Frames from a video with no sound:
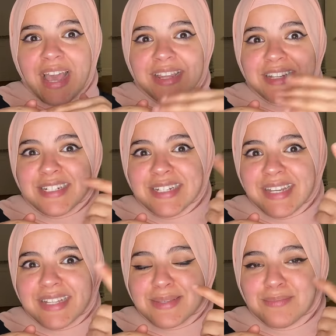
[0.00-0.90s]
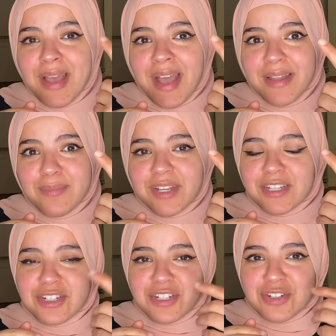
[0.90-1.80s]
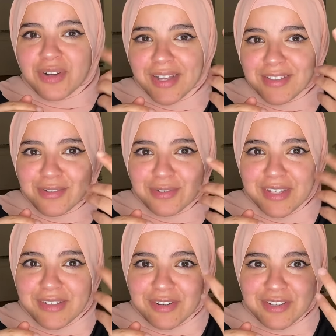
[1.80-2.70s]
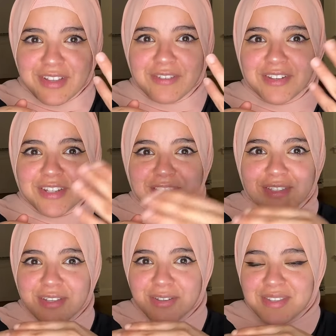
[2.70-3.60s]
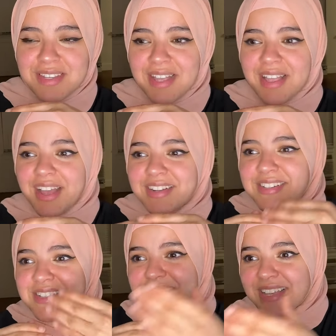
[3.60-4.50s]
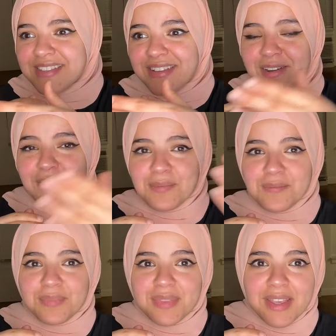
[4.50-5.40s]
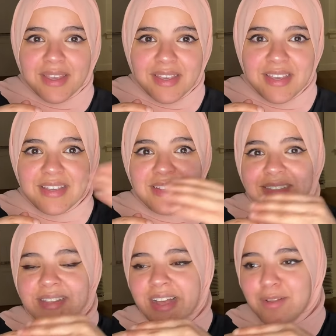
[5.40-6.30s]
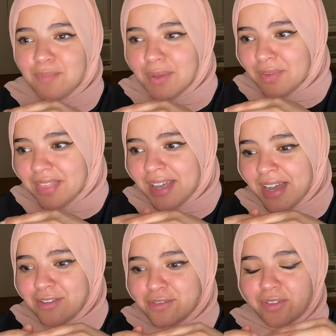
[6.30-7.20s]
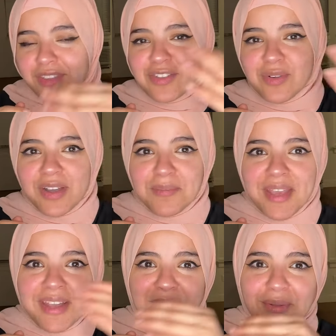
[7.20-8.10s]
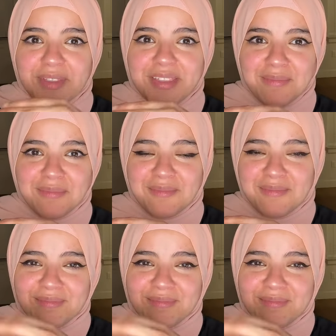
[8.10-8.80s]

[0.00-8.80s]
And then she gets mad because she's trying to give herself an excuse and she says, Oh, he doesn't help me with the household, that's why I'm angry with him.